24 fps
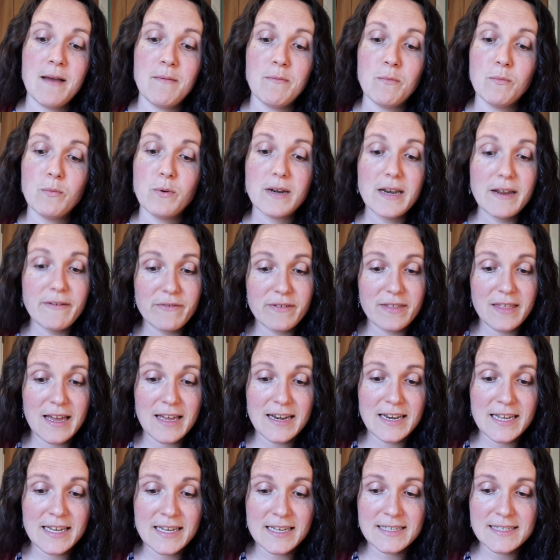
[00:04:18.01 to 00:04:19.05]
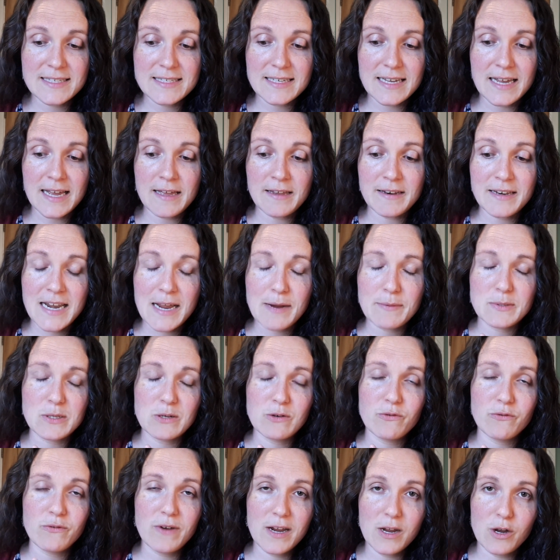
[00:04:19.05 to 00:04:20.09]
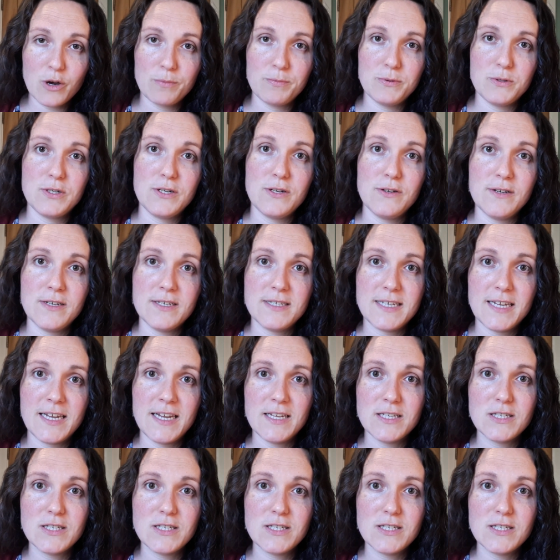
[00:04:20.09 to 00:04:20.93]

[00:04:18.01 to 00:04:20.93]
Whatever that is, now is a great opportunity